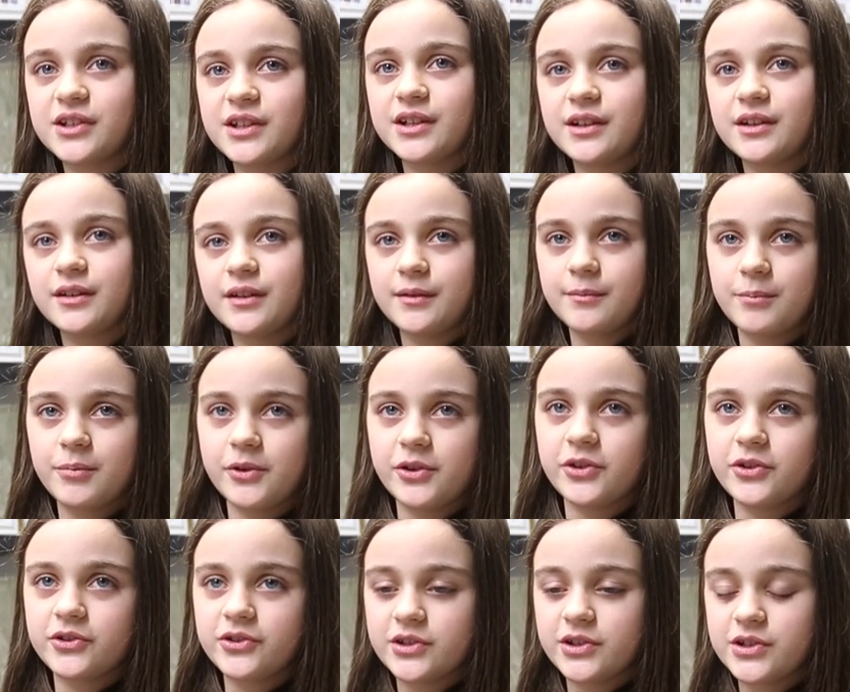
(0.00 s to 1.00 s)
It
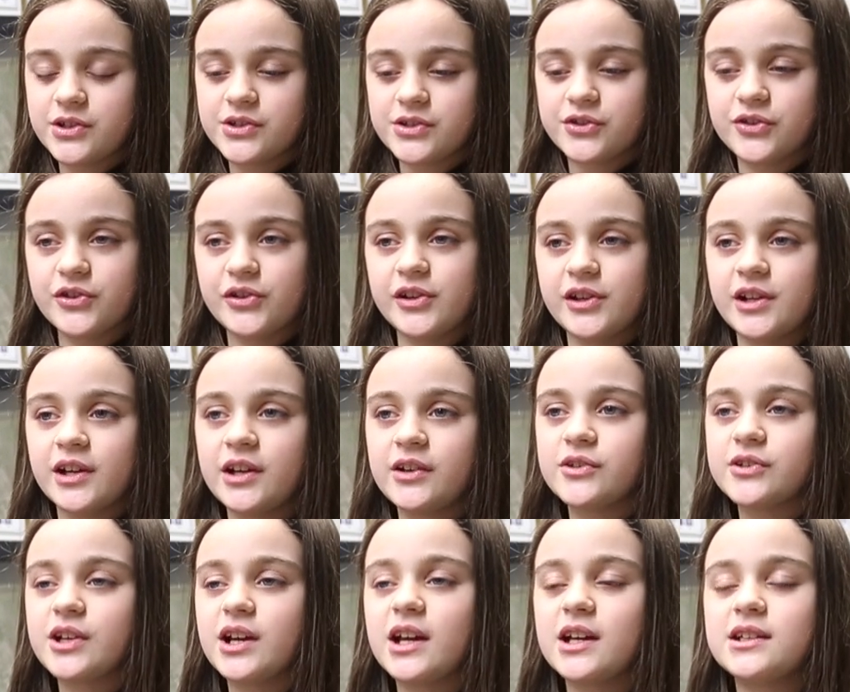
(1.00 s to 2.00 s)
produces
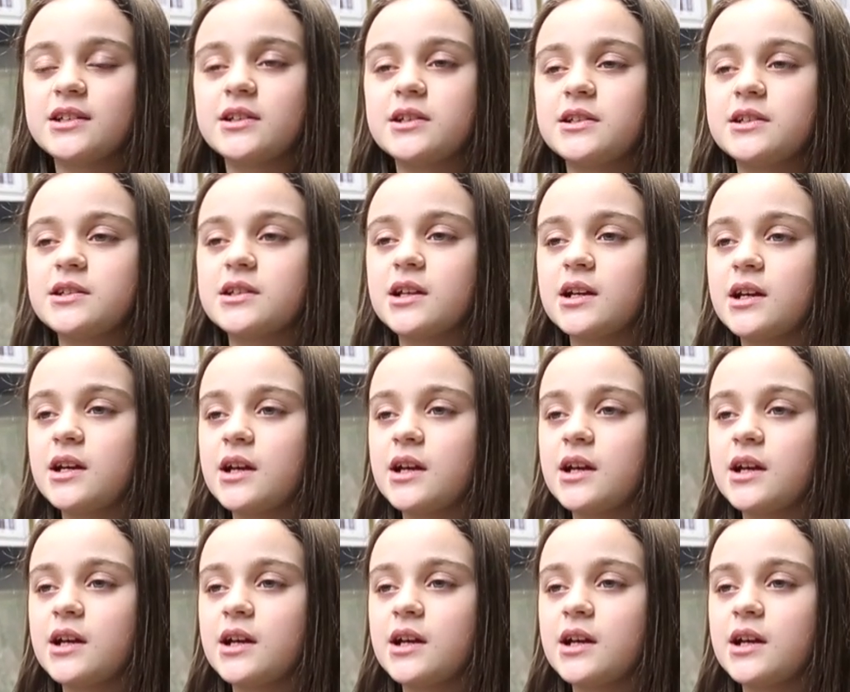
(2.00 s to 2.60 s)
greenhouse gases,